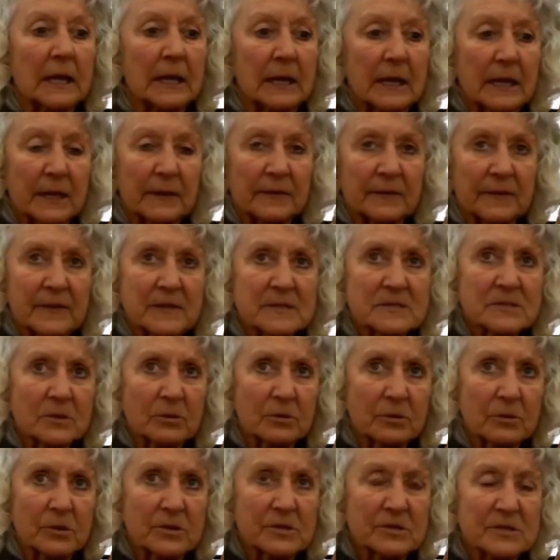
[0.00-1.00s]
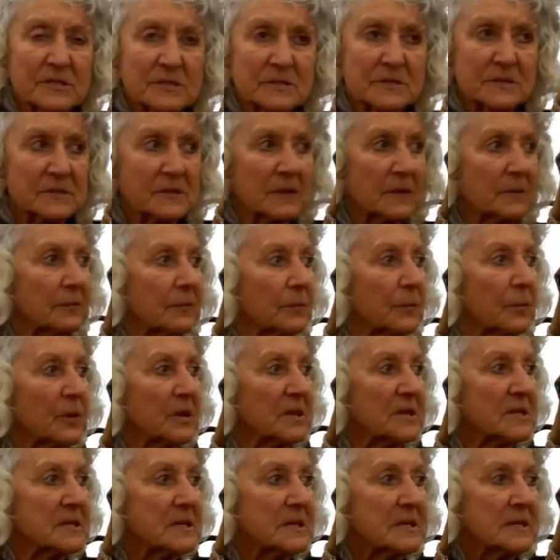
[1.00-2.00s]
and this horse
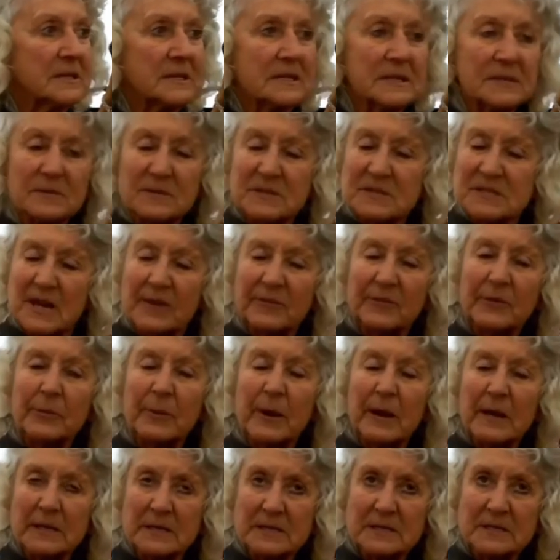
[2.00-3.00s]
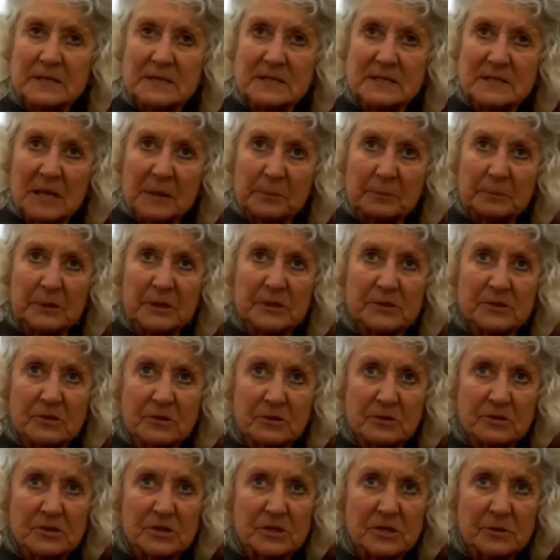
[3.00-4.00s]
was never right since that
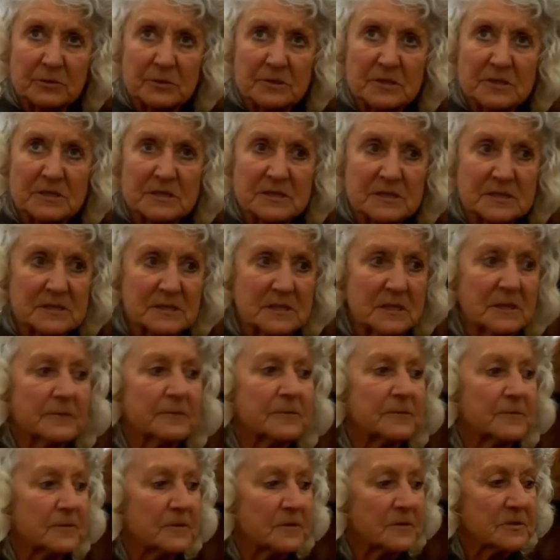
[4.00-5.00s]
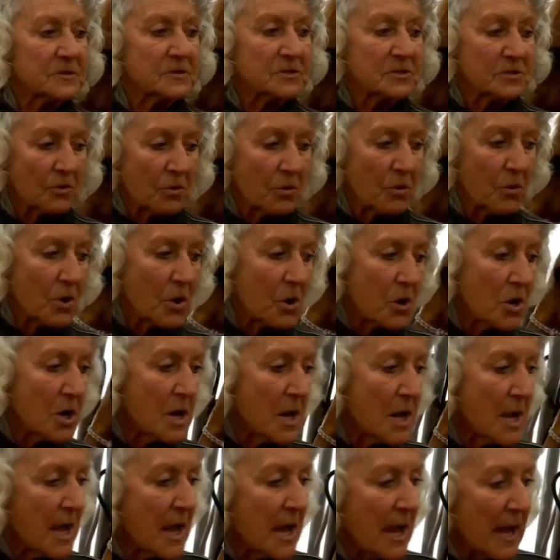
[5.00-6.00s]
blizzard. She was stiff,
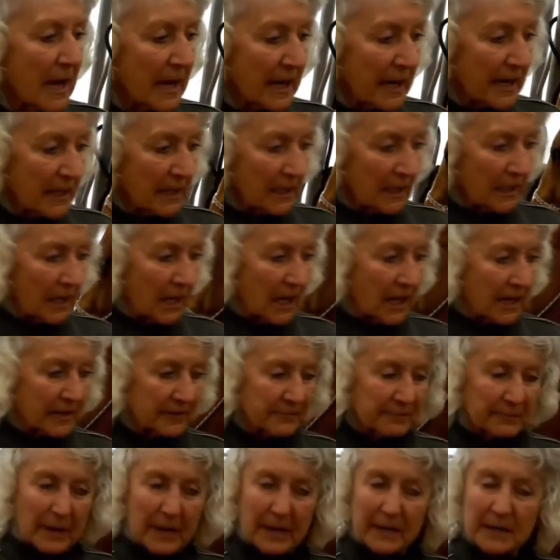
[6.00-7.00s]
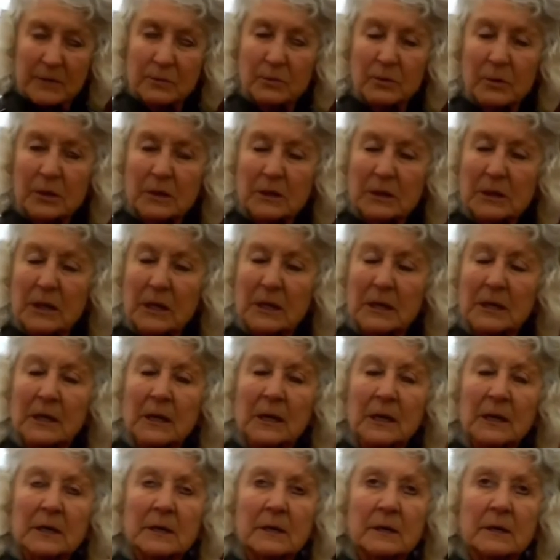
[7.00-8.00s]
sore. I had a lot of body work
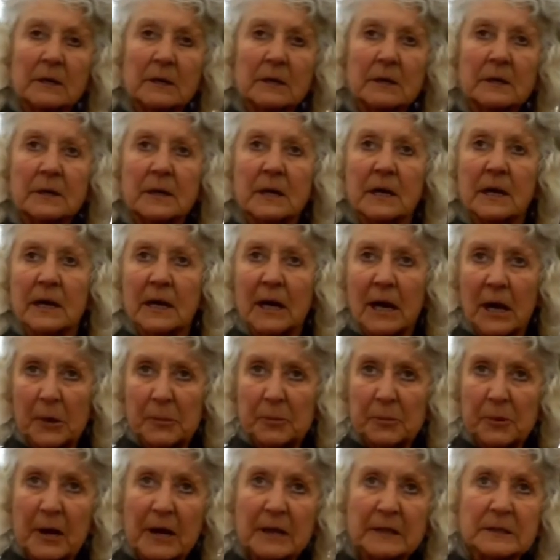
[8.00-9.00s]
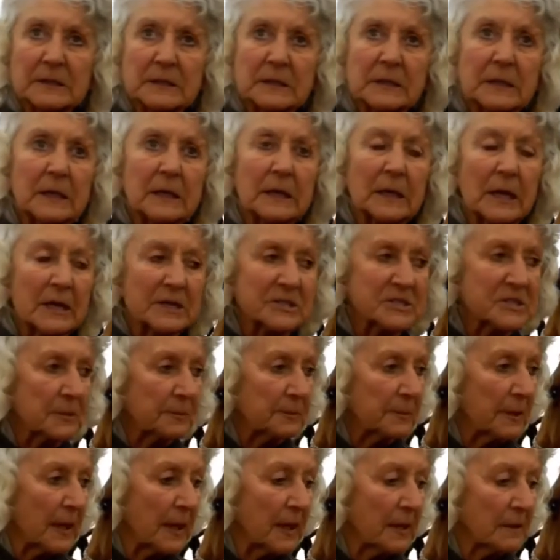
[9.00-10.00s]
done on her, chiropractic,
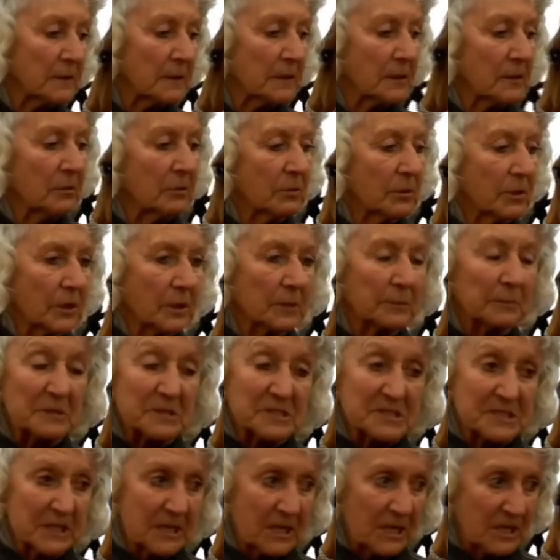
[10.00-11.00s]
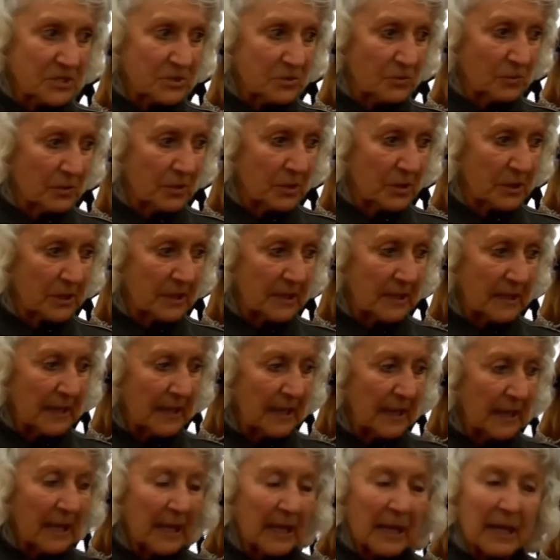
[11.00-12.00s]
osteopathic work, massage work,
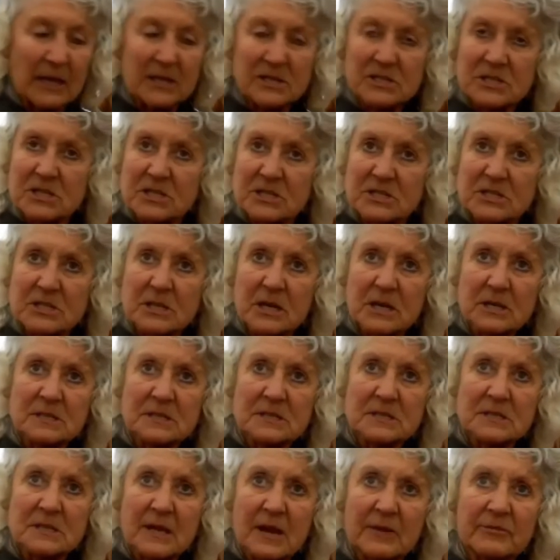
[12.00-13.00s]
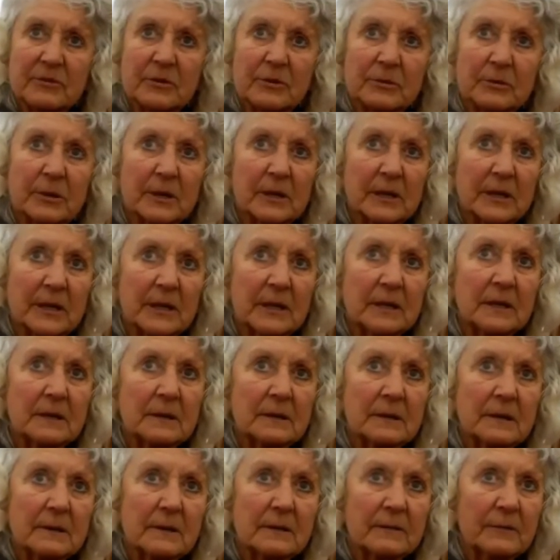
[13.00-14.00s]
and she just never really
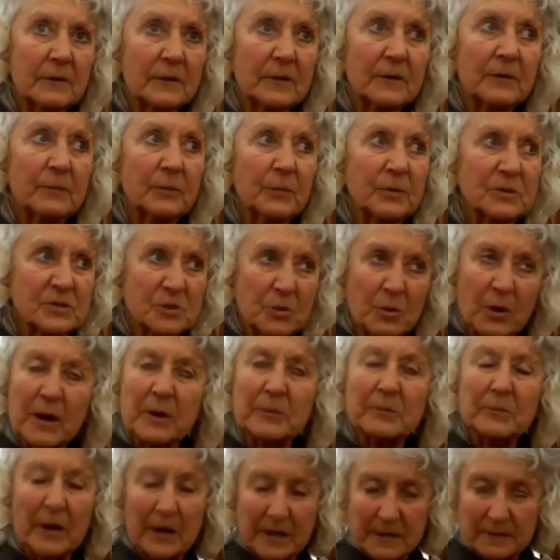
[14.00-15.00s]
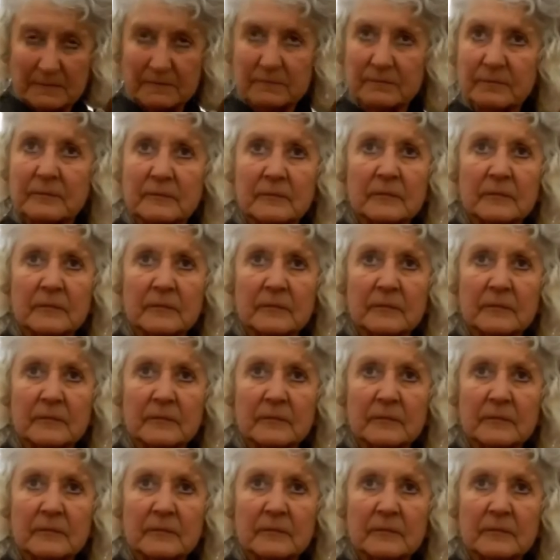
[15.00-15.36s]
was quite right.